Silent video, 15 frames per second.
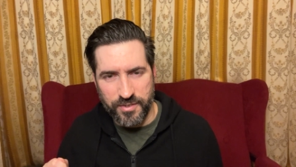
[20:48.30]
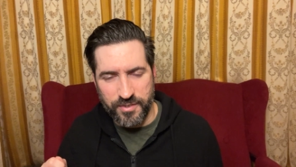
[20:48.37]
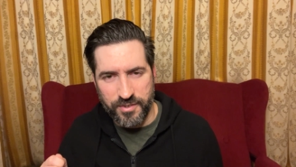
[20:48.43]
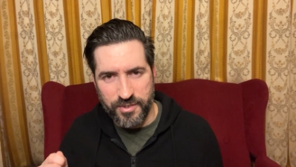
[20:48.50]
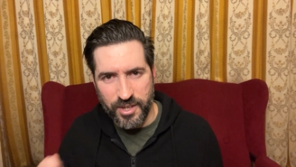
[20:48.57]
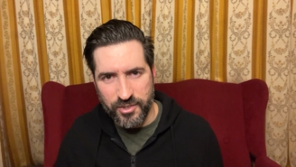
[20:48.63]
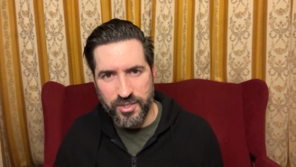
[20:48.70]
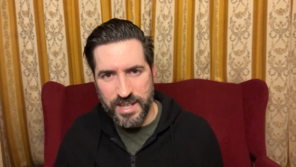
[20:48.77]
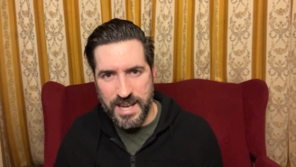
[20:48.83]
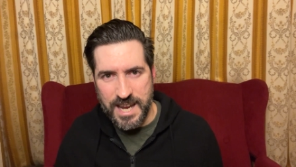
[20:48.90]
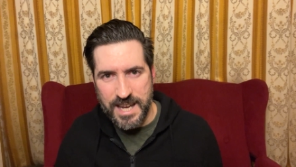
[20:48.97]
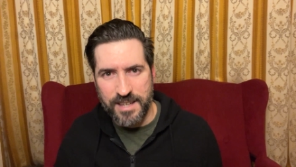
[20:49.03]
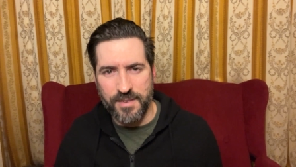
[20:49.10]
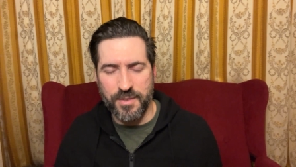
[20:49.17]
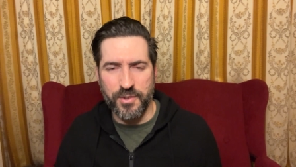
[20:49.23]
doesn't
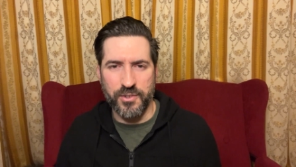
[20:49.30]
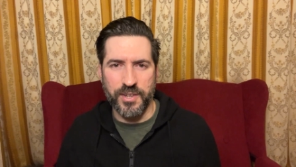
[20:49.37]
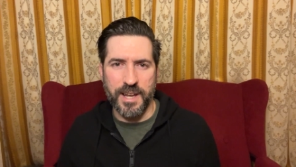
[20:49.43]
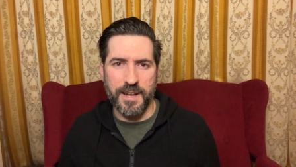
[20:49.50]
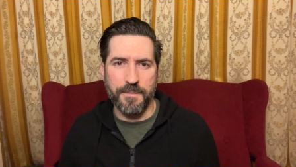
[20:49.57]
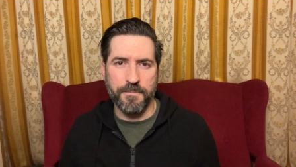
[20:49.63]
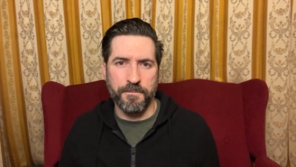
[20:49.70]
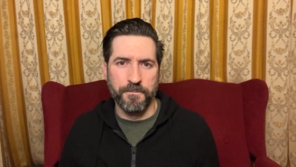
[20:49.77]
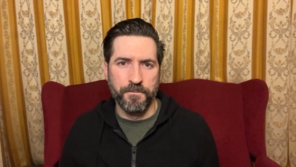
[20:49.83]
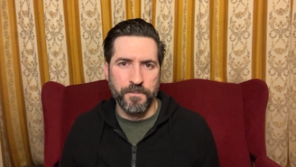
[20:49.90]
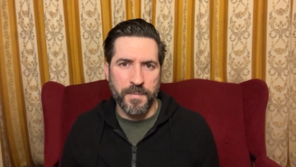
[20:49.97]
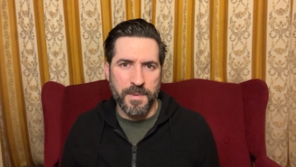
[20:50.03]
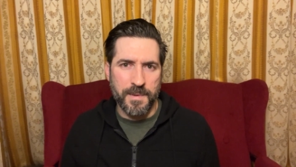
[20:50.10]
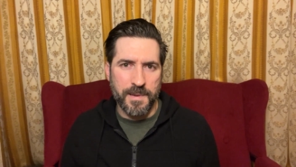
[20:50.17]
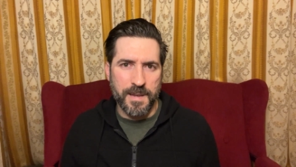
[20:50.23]
hit the same.
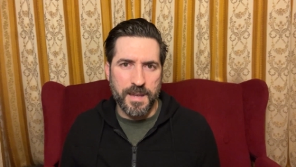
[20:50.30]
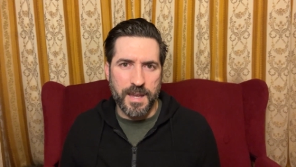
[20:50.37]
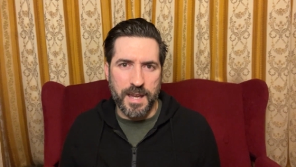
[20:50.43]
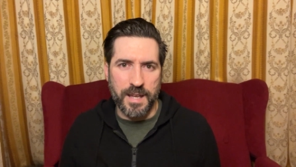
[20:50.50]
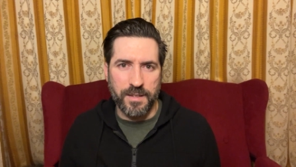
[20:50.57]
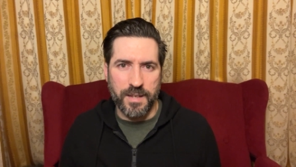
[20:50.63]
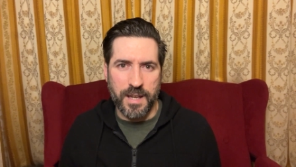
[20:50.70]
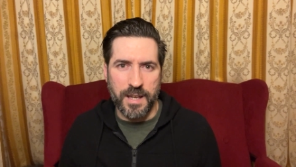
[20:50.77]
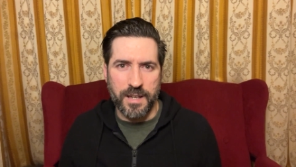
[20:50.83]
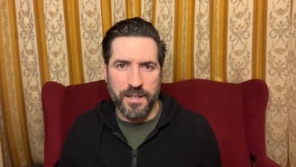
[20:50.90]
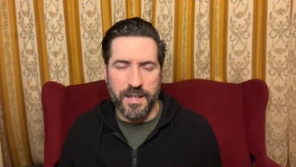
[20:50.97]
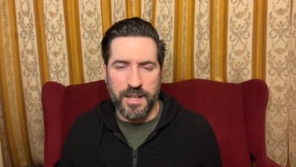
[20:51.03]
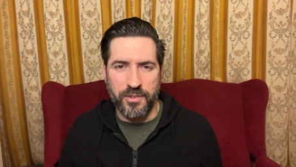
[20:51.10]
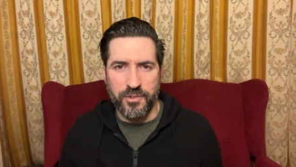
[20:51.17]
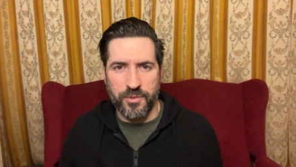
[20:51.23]

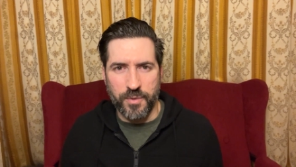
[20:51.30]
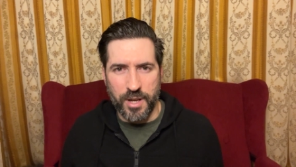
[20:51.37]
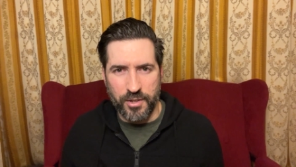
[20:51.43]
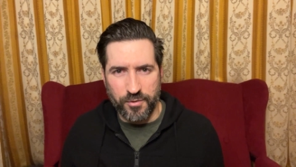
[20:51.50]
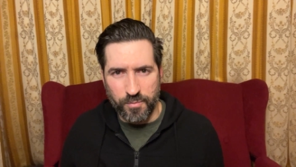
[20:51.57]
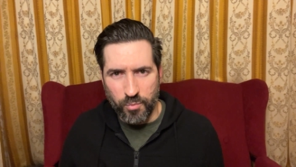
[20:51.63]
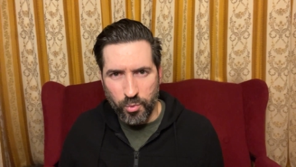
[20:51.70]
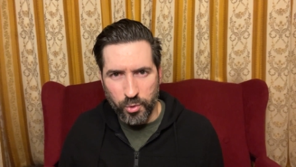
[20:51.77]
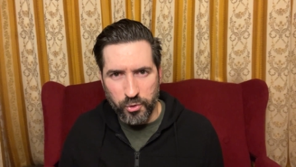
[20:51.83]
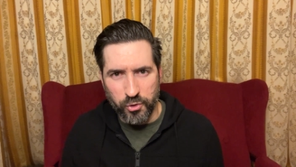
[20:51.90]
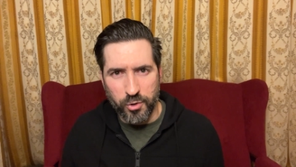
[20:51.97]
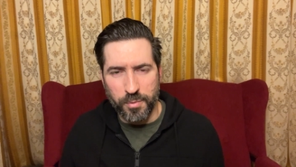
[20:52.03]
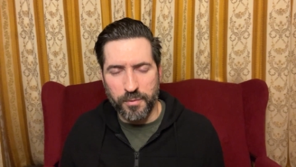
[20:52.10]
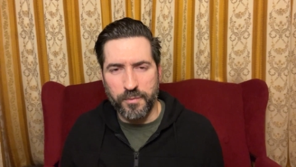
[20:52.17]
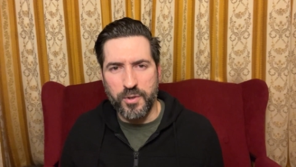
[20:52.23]
It's more
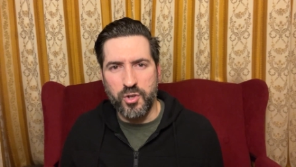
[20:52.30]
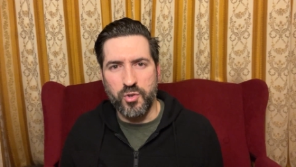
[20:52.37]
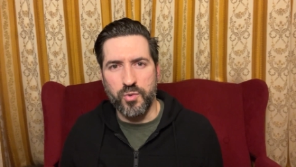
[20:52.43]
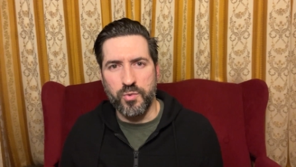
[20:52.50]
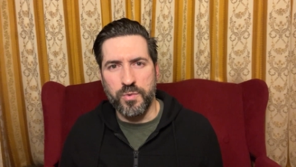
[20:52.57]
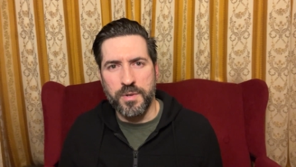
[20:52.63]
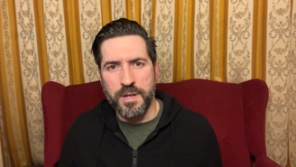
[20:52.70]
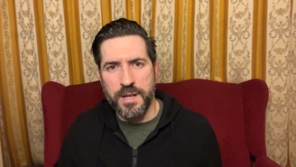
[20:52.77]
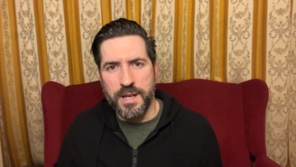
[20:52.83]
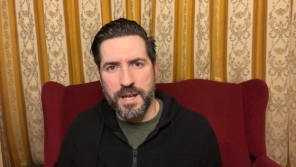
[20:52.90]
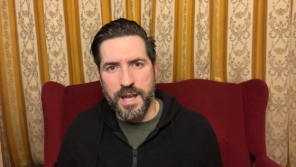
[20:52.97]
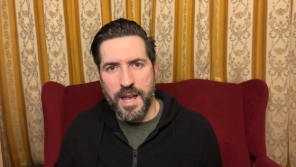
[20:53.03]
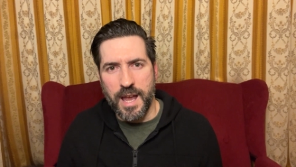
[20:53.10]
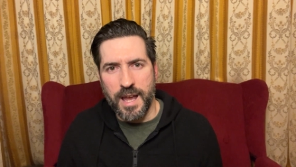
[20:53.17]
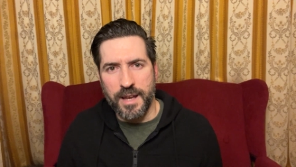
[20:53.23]
superficial,
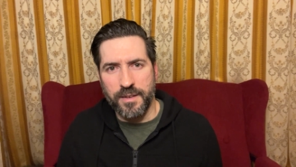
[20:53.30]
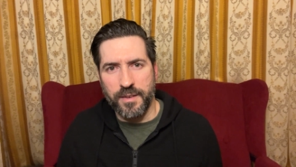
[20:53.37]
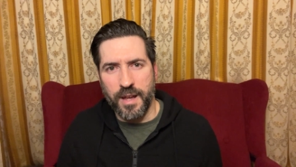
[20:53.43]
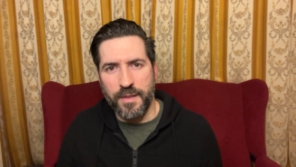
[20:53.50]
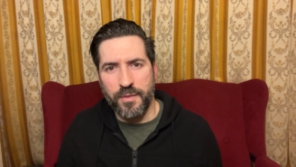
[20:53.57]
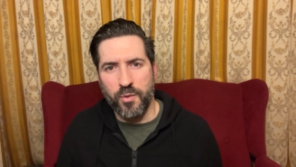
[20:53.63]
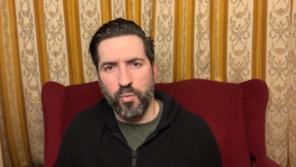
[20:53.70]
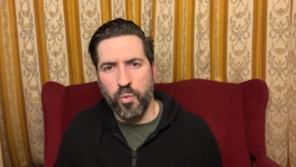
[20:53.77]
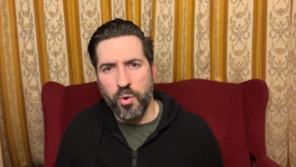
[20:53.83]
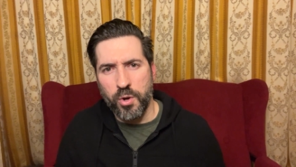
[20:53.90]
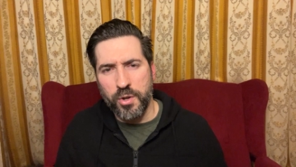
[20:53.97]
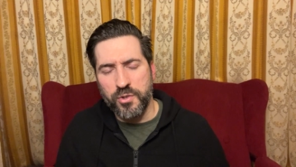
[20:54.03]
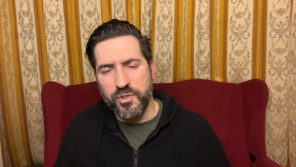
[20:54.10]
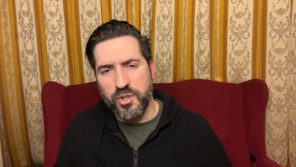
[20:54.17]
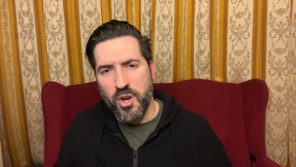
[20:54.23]
and the
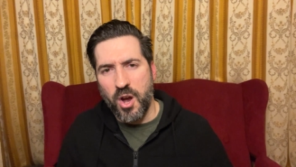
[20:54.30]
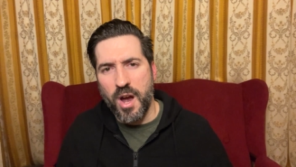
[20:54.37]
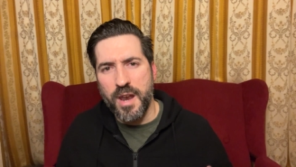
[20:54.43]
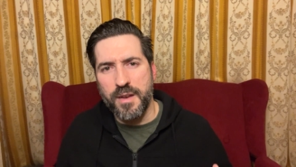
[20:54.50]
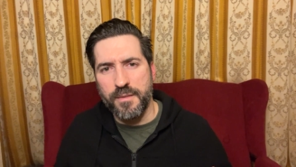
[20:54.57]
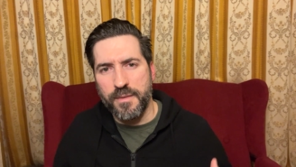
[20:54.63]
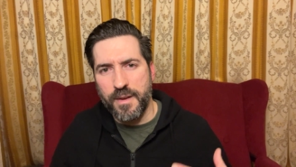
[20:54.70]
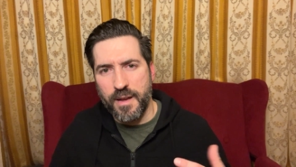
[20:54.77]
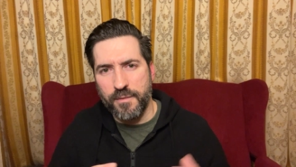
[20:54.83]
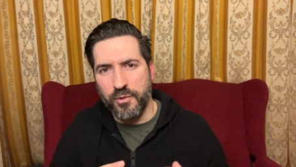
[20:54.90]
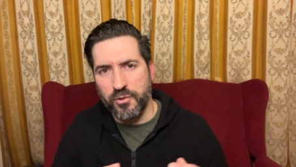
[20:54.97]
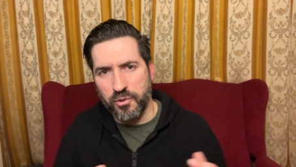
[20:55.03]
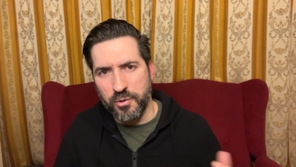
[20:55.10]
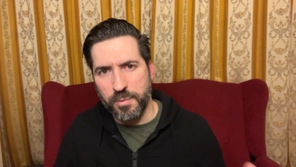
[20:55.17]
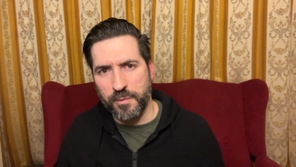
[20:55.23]
words kind of have a
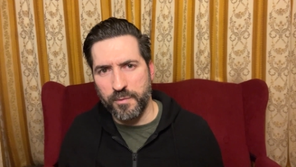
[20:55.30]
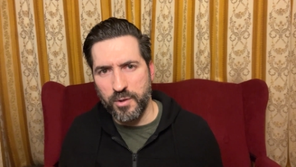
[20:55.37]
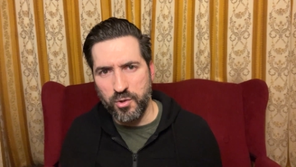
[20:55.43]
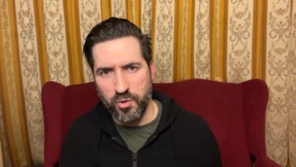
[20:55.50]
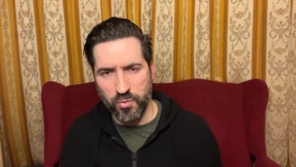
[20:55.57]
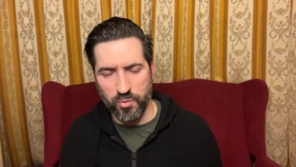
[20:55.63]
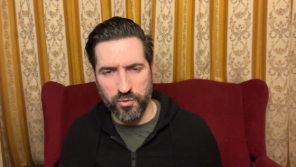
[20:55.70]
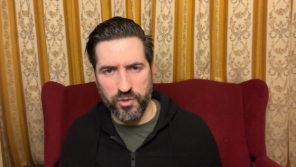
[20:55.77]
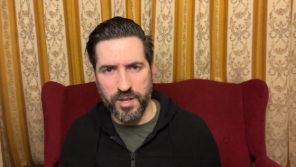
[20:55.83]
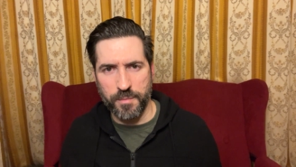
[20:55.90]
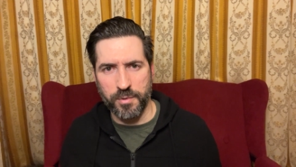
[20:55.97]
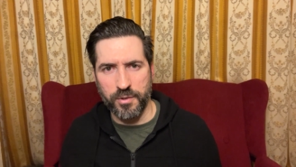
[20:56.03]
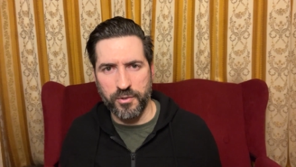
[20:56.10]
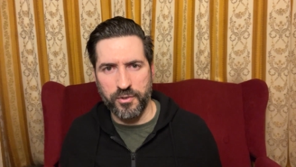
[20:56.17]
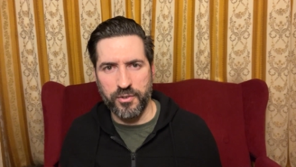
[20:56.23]
superficial
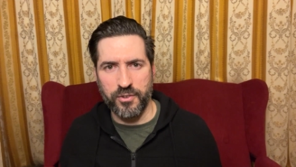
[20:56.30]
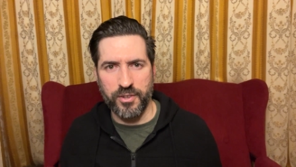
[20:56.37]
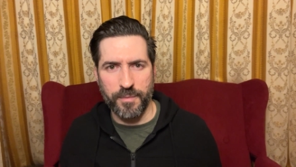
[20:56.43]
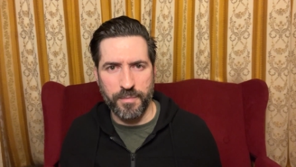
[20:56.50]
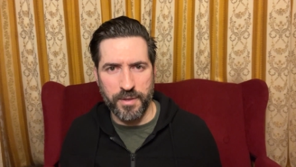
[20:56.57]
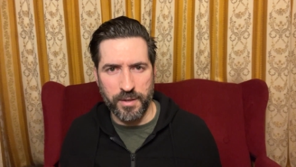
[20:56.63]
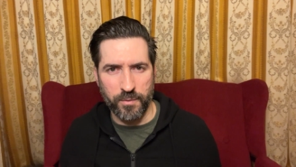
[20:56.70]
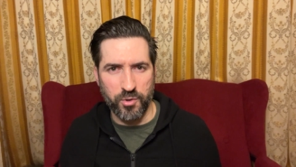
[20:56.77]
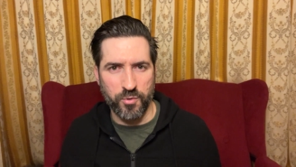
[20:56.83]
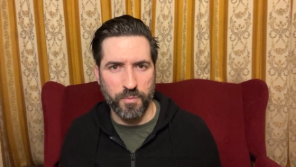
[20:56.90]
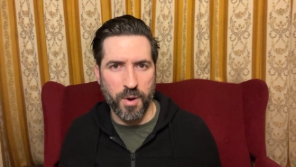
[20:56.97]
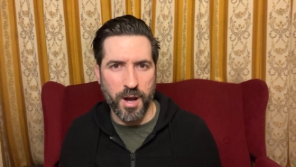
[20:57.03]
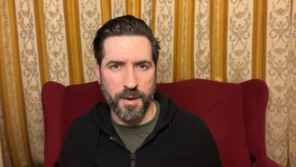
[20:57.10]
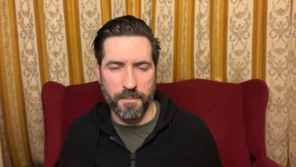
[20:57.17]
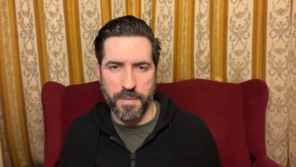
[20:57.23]
resemblance to something which
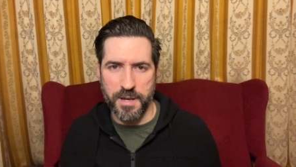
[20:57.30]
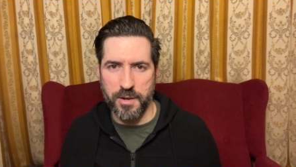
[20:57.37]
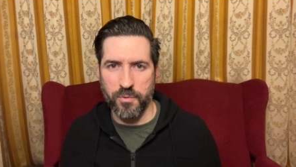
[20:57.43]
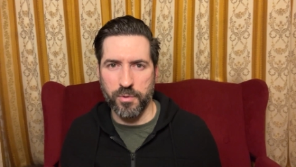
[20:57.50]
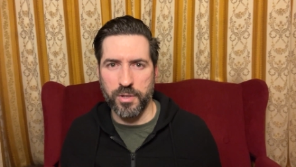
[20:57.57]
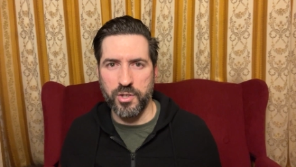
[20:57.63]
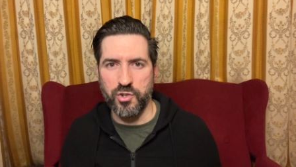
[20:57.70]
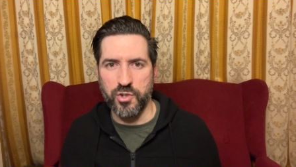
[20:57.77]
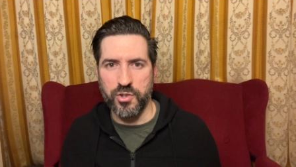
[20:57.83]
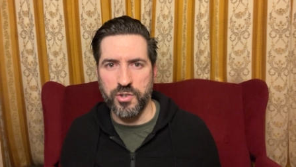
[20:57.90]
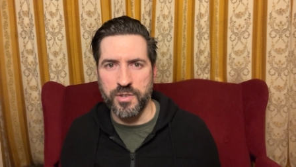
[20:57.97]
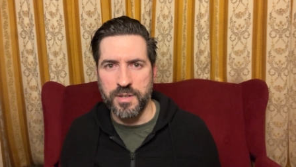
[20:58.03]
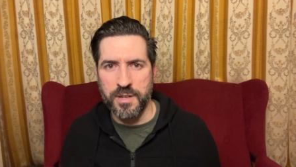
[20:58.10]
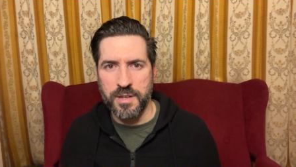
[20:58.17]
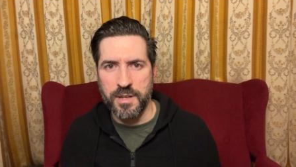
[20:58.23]
might be a religious
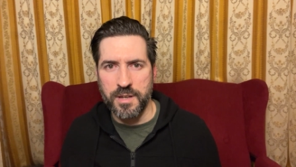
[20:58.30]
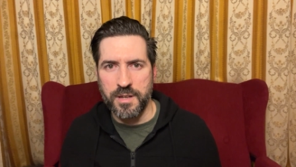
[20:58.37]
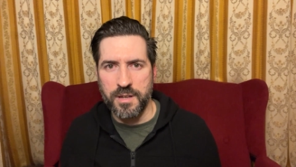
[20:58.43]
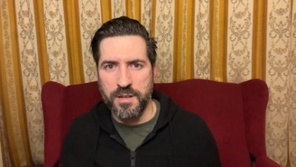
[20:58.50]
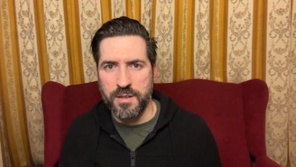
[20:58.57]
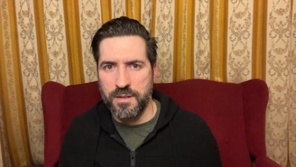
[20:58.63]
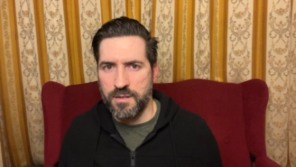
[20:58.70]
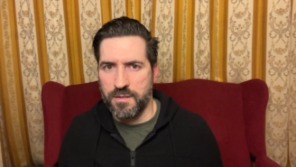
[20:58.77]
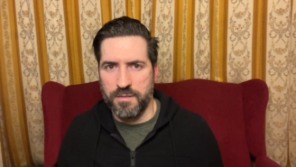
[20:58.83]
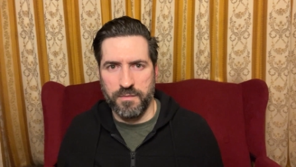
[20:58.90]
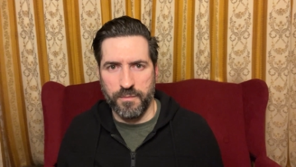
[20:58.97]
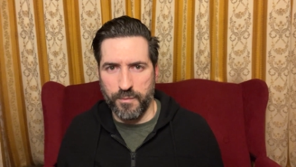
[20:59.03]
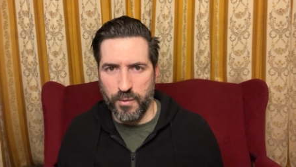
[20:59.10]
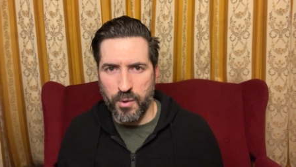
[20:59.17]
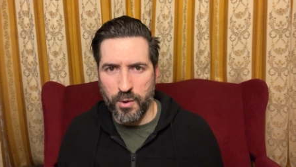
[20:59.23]

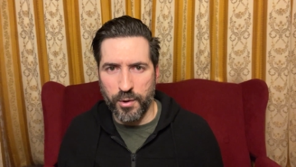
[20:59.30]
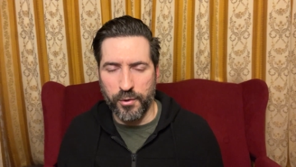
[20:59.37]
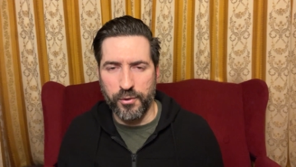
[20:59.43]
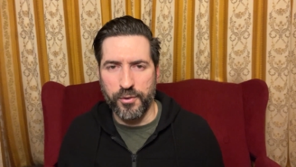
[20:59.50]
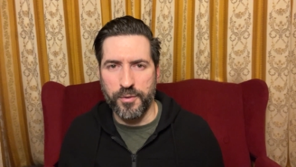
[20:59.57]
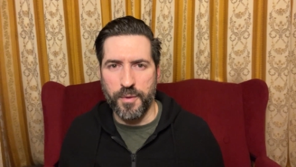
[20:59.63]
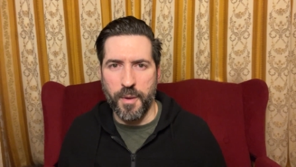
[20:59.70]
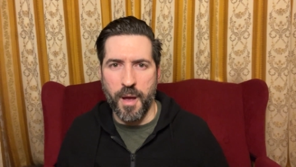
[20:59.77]
verse,